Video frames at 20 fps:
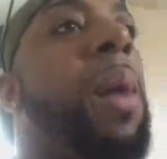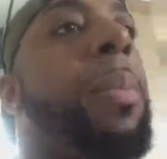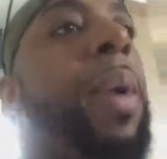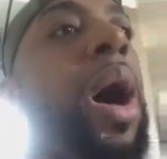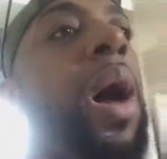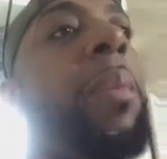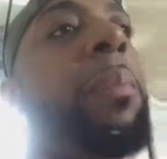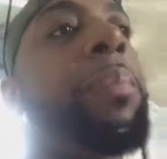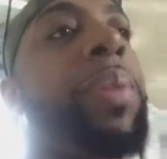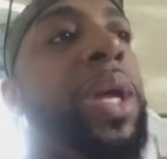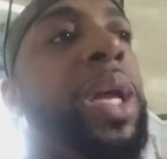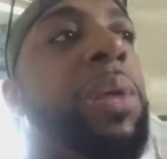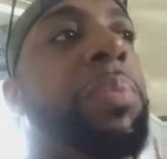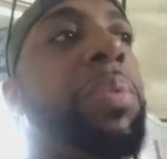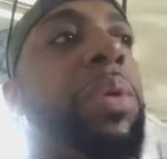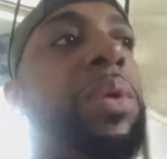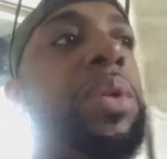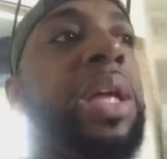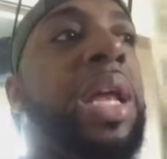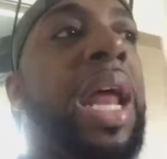about
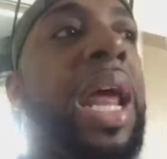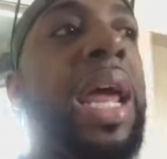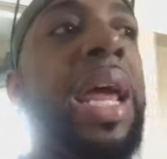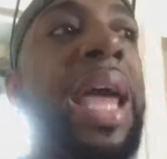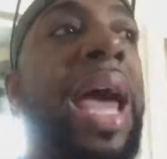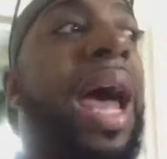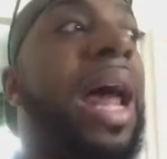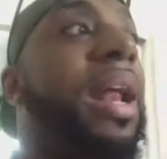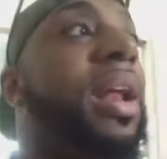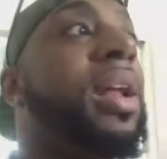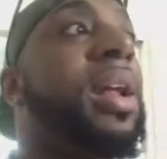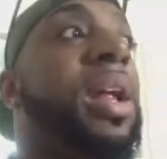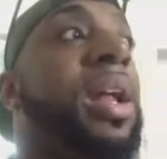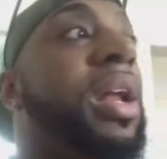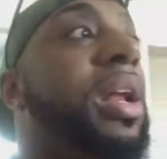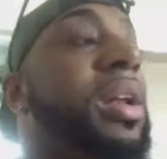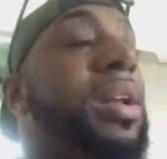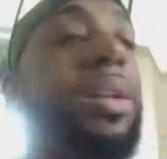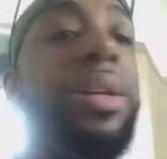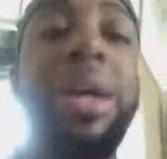people that ain't got
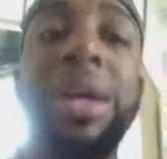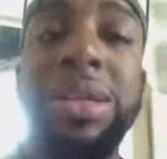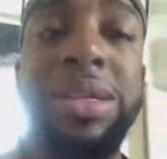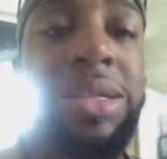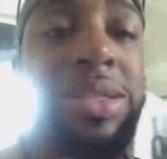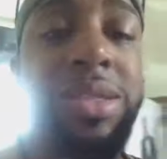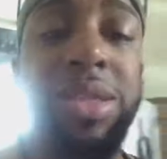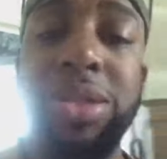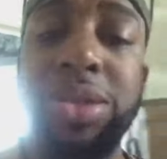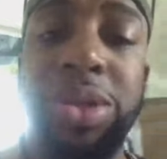Nothing